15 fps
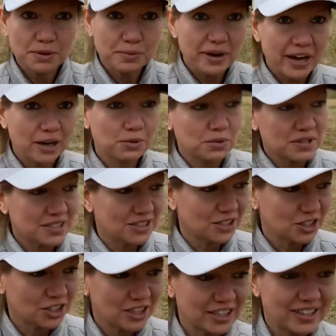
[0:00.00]
bag wasn't
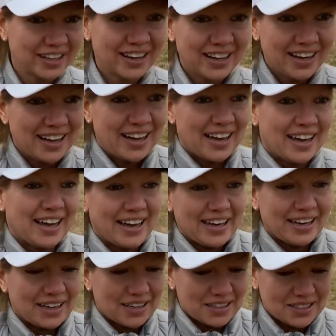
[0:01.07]
good.
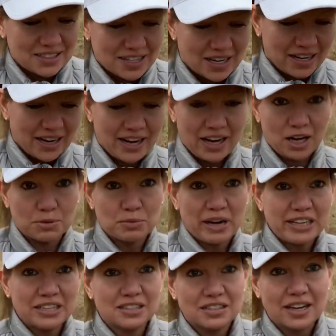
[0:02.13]
And um, I
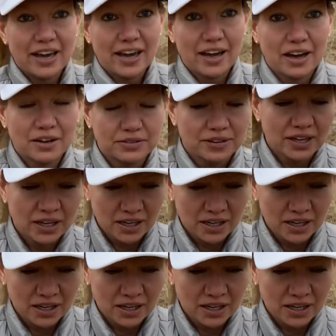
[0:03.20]
didn't have,